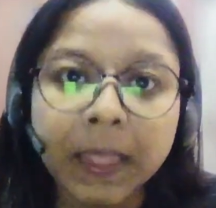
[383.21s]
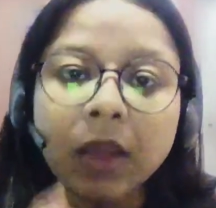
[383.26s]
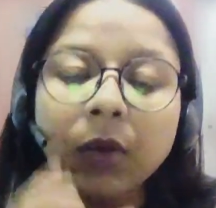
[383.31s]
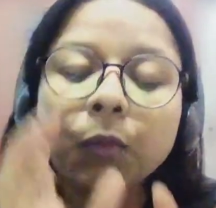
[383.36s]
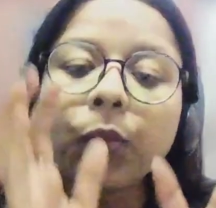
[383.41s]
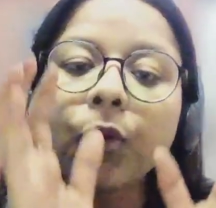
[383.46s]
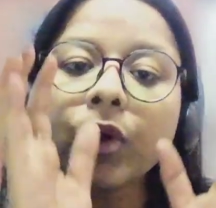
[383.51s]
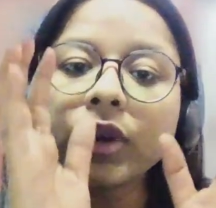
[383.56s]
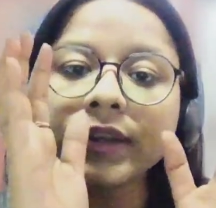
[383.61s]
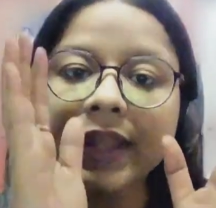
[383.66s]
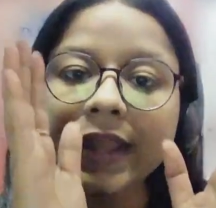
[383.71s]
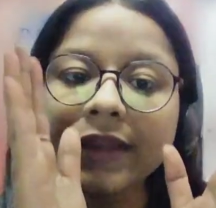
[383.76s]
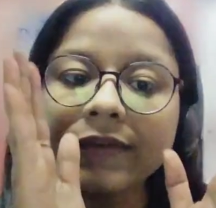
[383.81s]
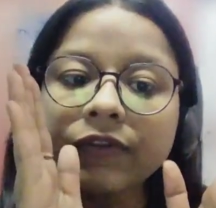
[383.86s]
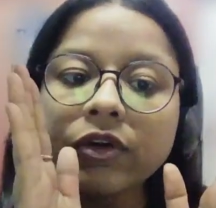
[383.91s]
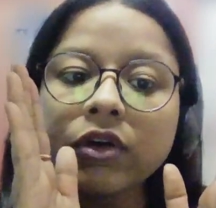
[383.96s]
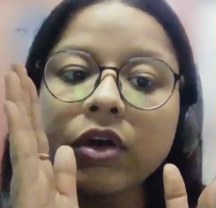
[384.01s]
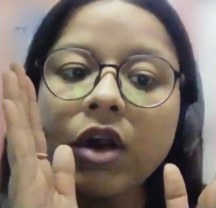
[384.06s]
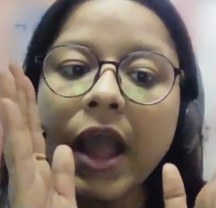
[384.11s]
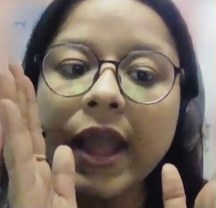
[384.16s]

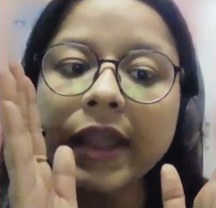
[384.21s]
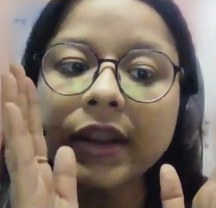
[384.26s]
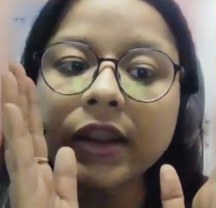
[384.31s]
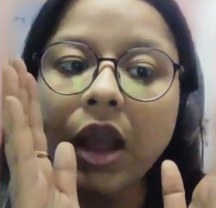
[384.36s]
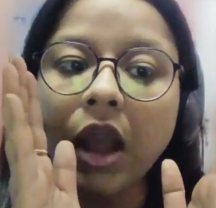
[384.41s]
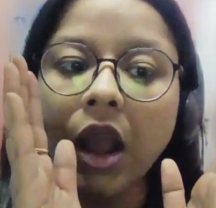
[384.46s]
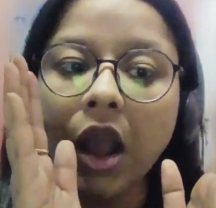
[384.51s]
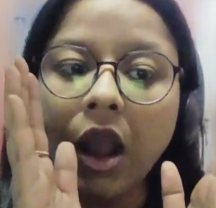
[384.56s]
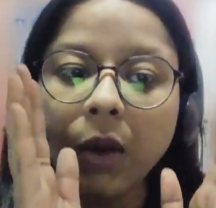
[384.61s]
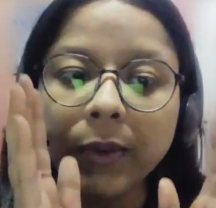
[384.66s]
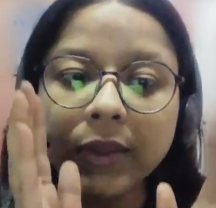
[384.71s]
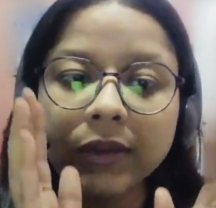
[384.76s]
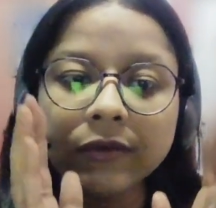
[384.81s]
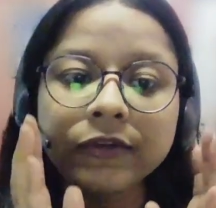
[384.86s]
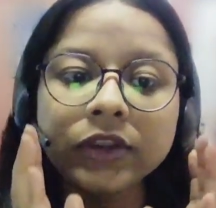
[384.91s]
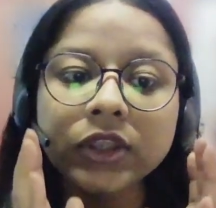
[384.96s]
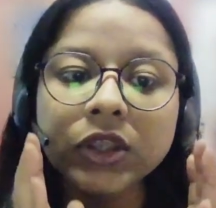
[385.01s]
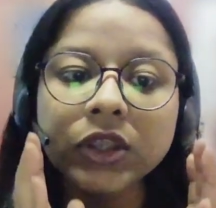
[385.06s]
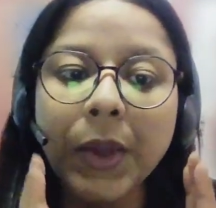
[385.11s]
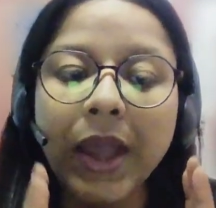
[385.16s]
Whatever and
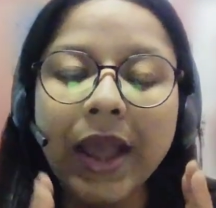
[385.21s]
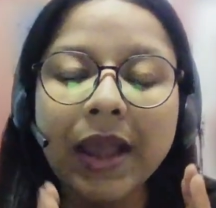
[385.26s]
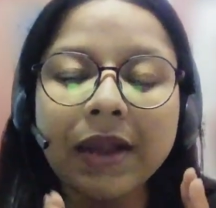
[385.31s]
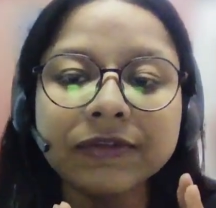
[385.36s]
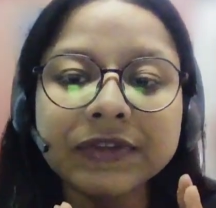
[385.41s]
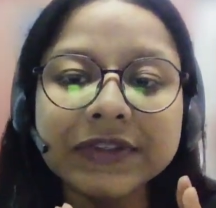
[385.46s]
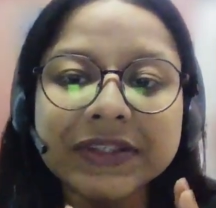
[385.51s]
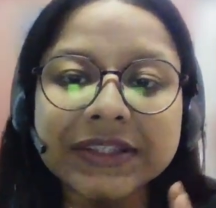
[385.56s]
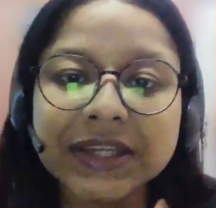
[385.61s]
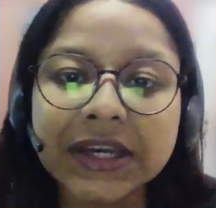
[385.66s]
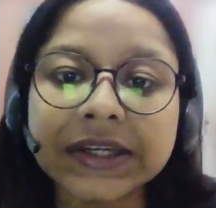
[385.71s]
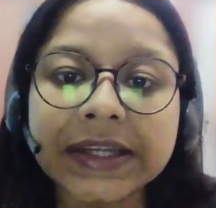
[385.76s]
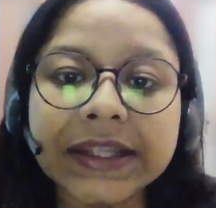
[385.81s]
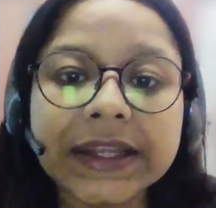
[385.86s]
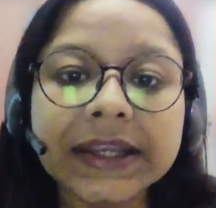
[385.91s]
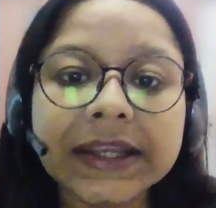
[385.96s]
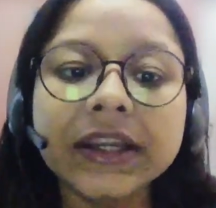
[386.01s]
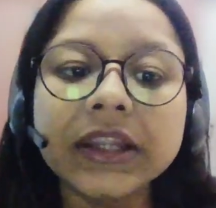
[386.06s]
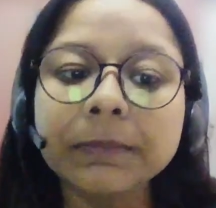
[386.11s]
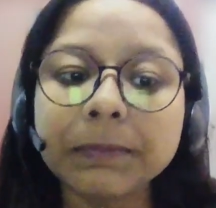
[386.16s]
however you have
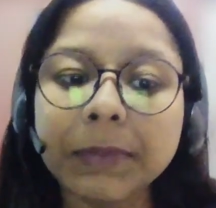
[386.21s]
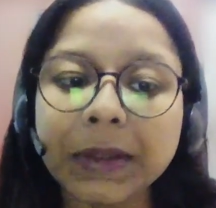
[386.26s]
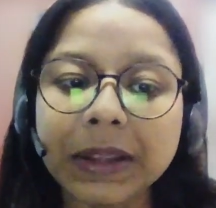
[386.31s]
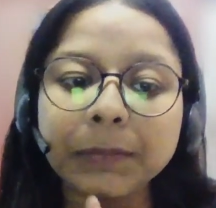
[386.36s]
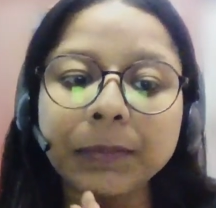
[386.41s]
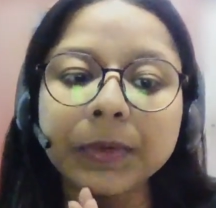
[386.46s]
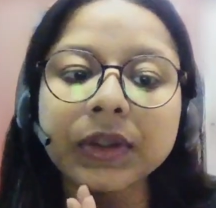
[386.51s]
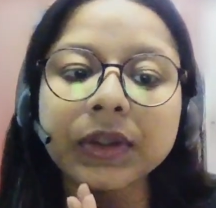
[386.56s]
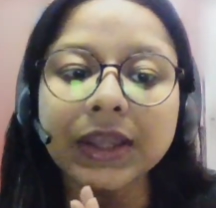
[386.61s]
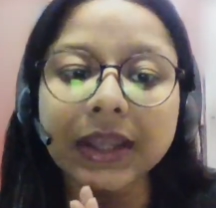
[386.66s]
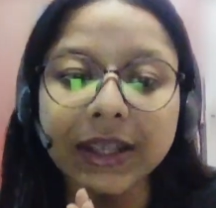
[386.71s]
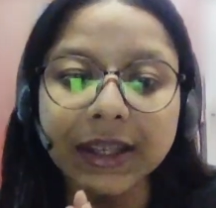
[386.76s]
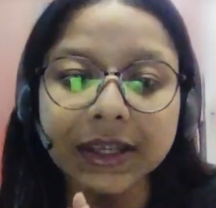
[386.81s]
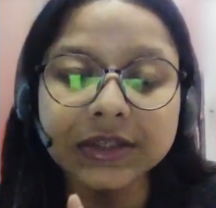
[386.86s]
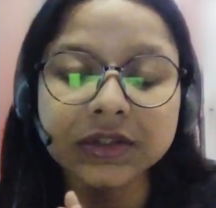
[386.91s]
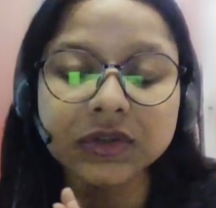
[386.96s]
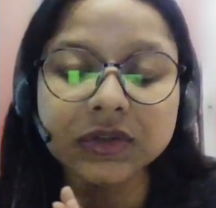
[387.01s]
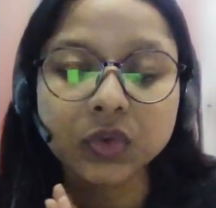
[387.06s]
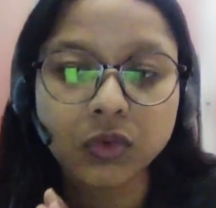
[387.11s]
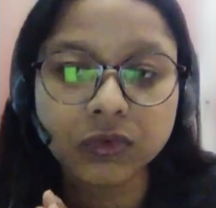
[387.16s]
studied in paper
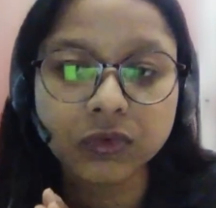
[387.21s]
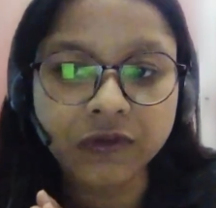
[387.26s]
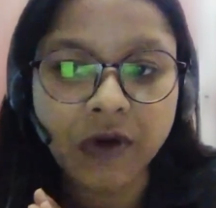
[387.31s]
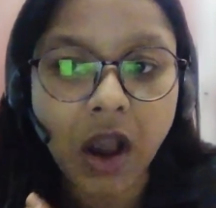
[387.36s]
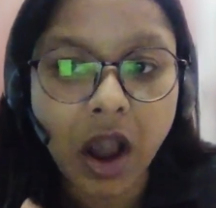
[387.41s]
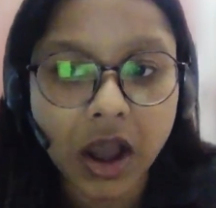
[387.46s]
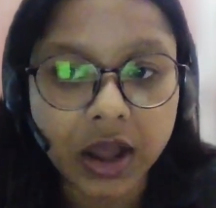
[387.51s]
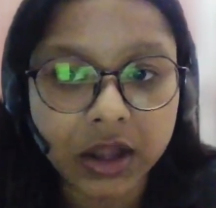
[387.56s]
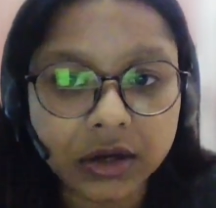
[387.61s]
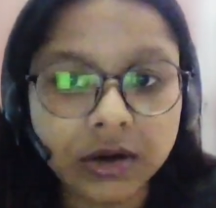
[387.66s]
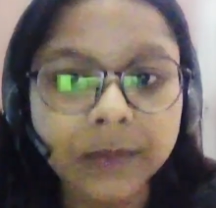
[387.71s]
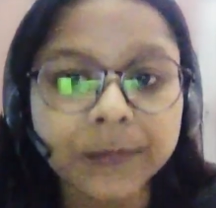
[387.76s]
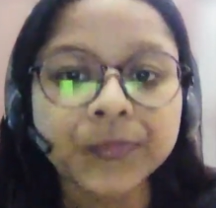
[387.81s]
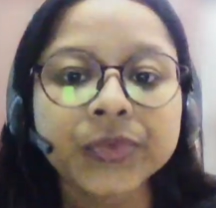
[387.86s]
A so far,